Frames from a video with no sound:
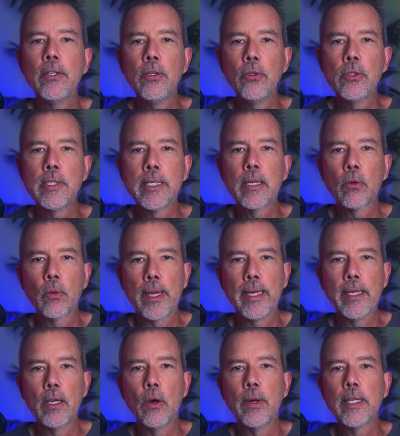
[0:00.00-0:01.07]
using a
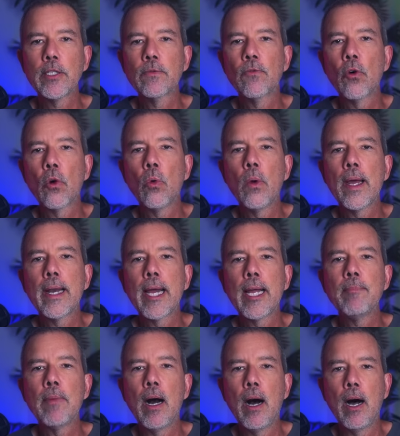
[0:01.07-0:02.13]
radio is for when
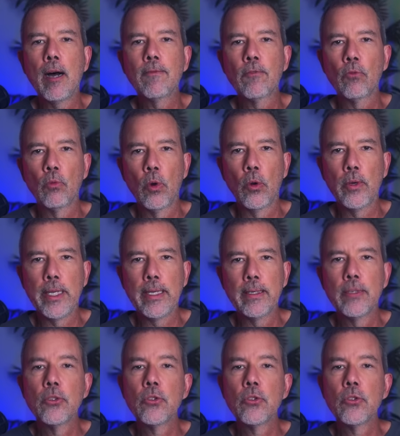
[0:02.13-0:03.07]
I'm off roading.